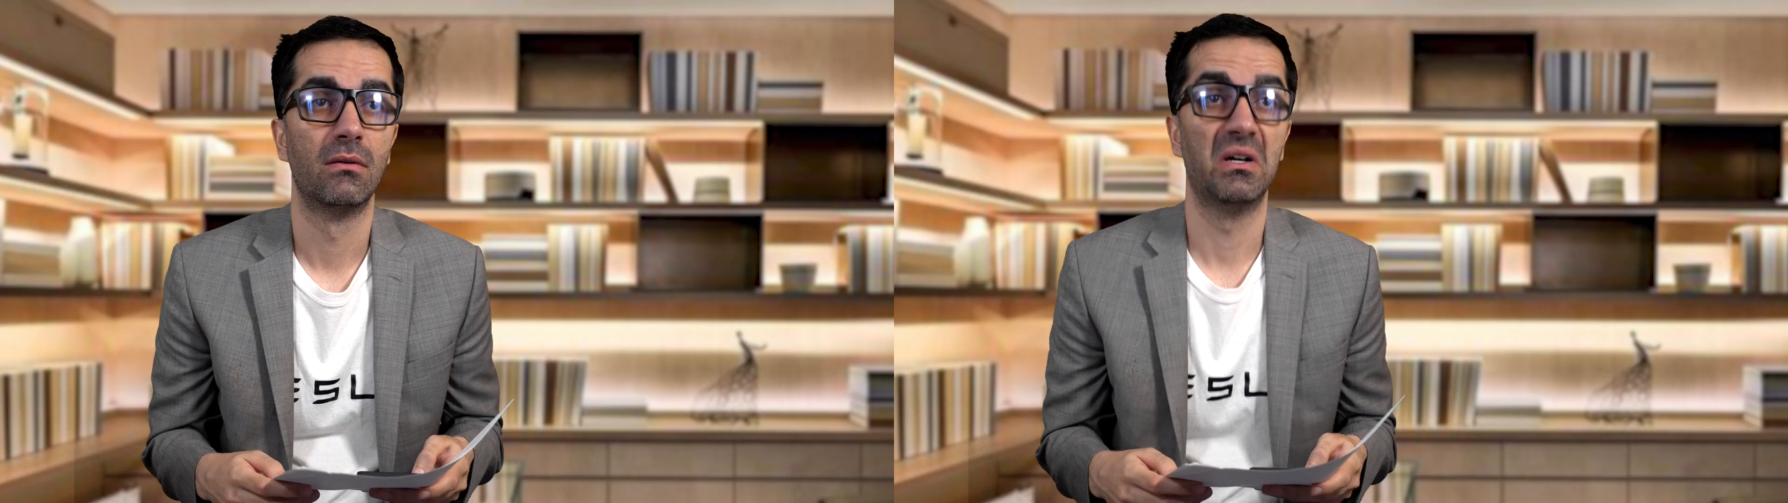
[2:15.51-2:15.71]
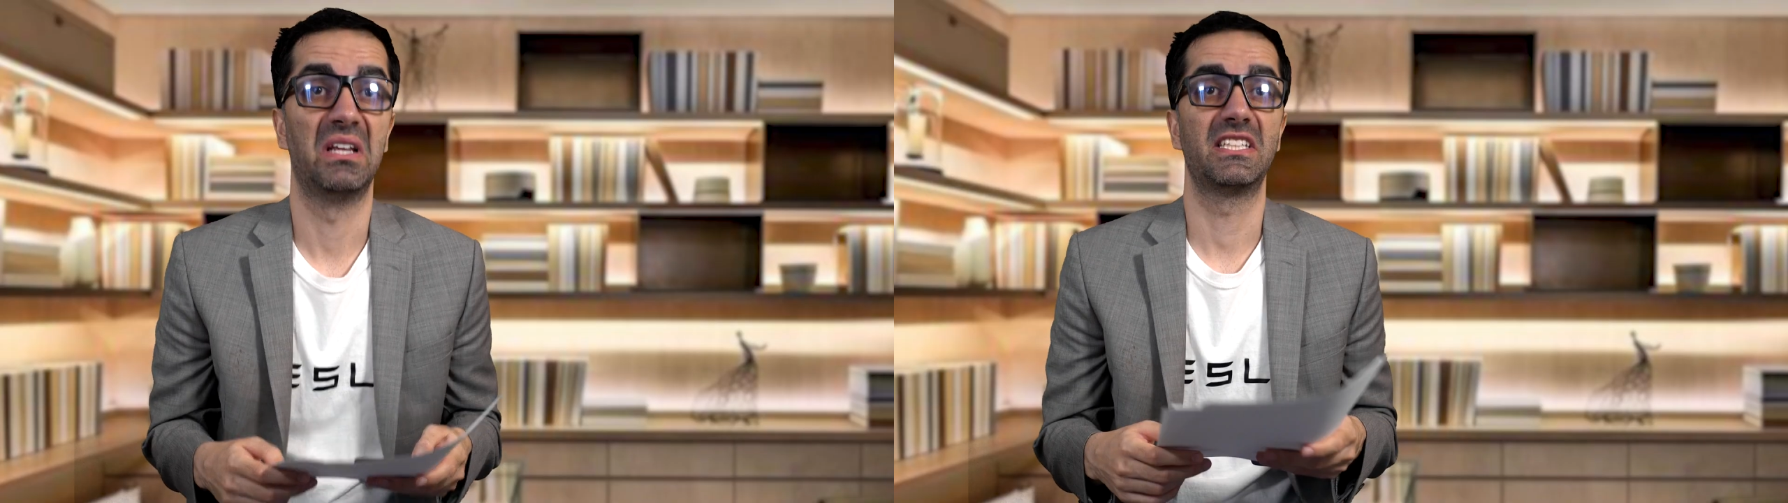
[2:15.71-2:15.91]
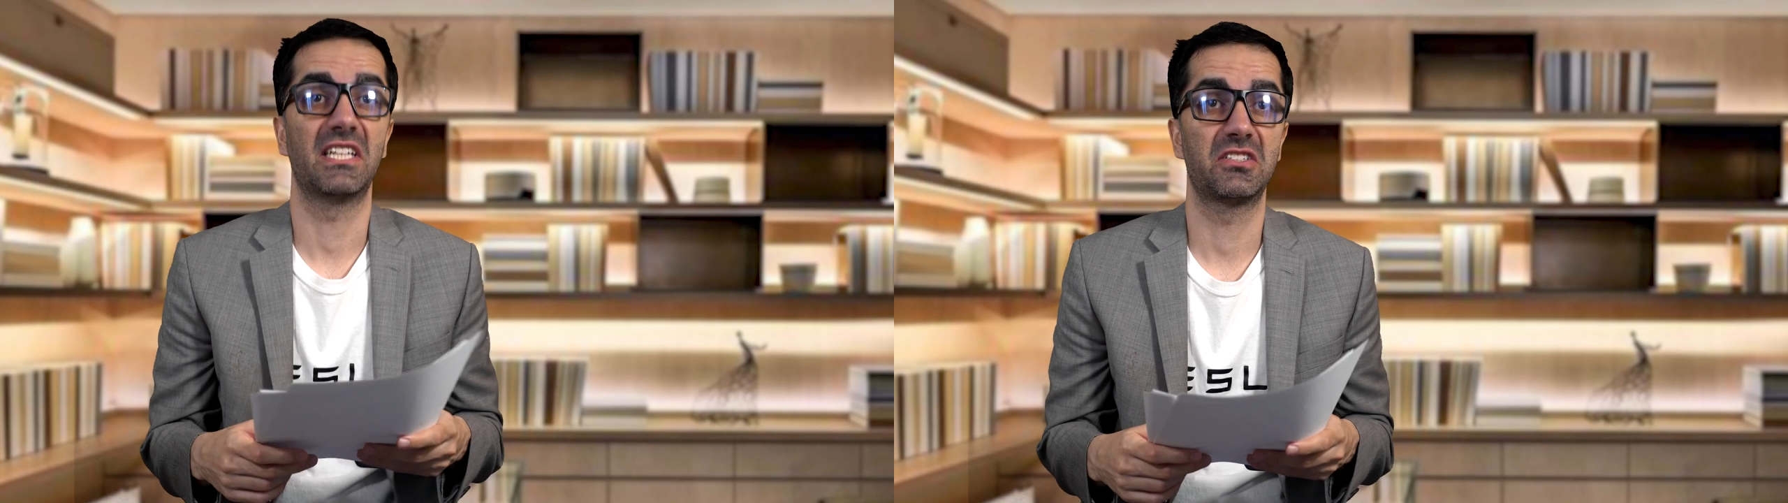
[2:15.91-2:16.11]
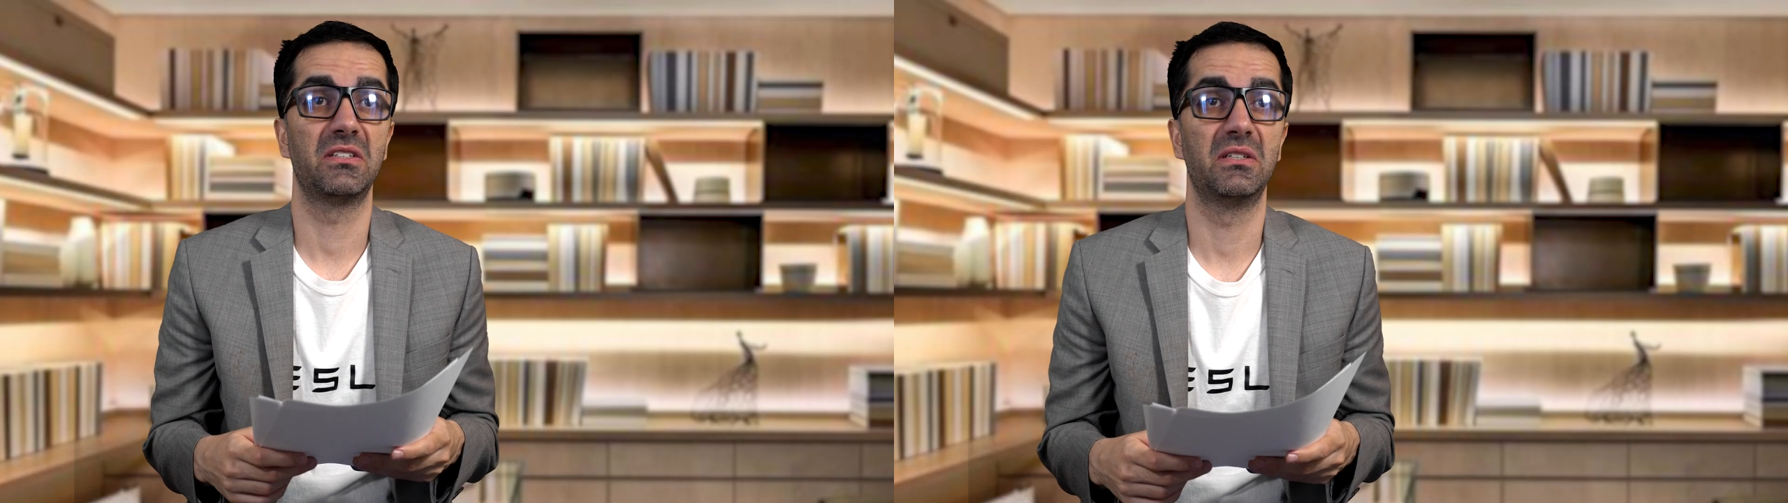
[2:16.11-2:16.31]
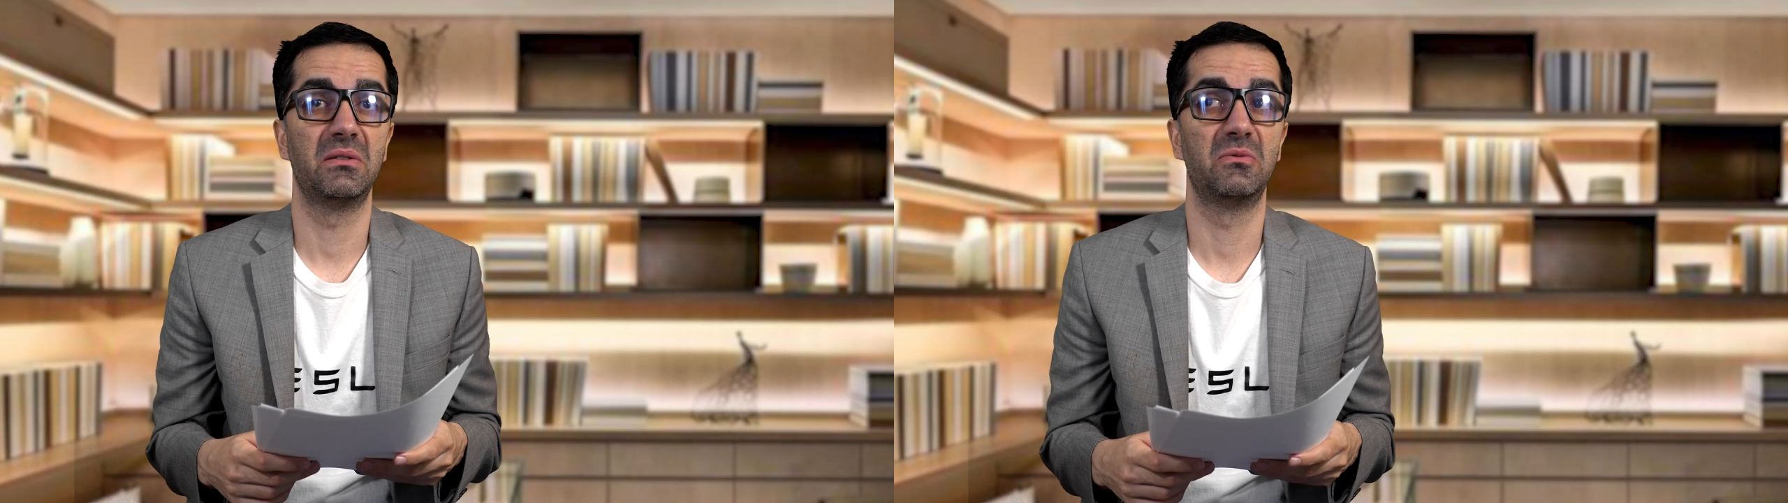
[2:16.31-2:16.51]
Wow, that's
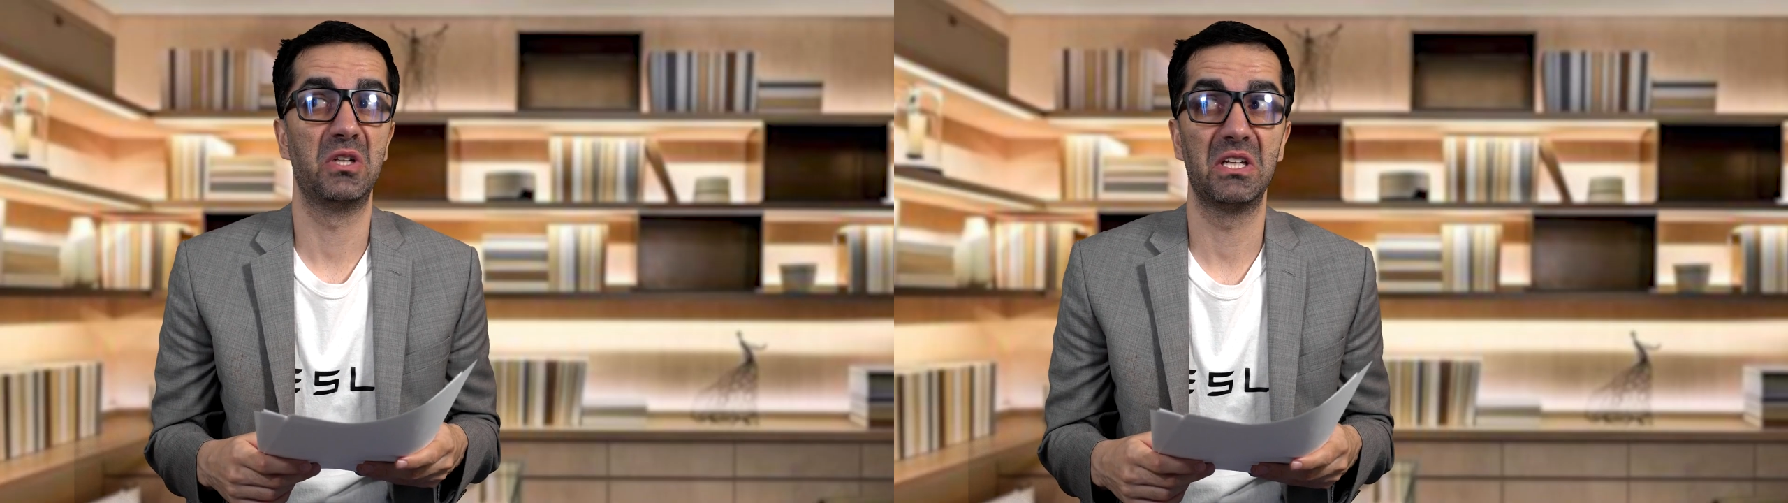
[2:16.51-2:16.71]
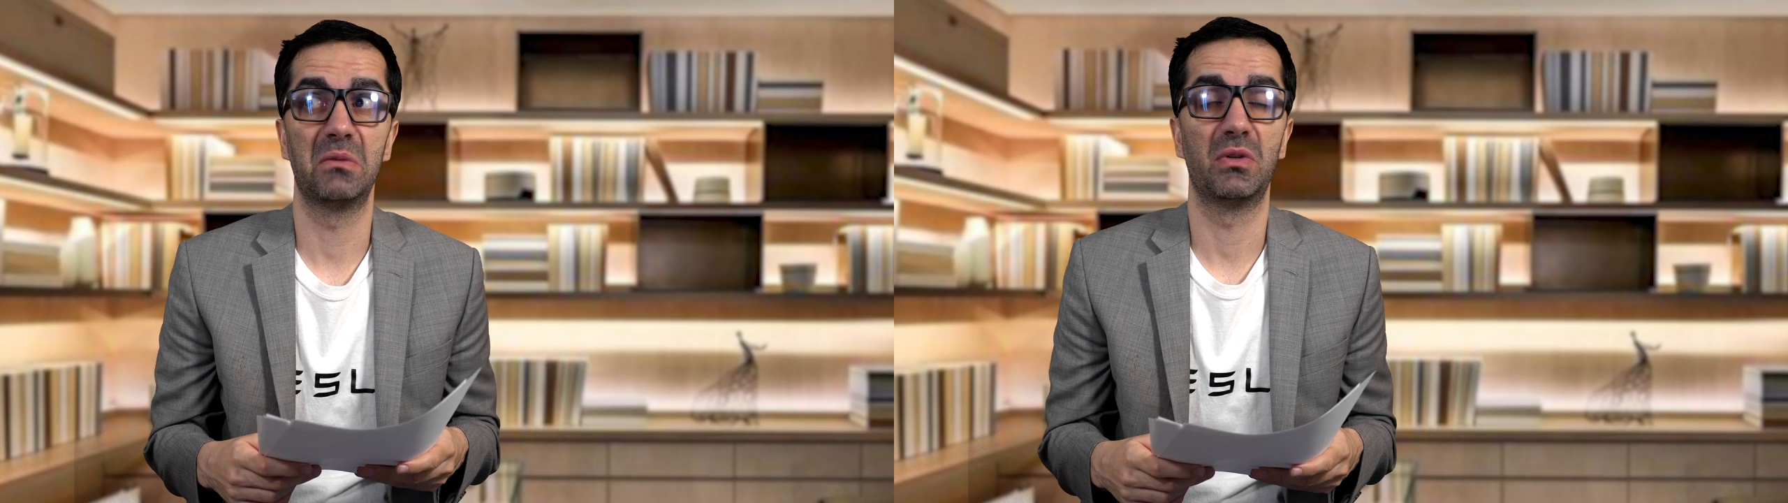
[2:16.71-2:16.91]
actually really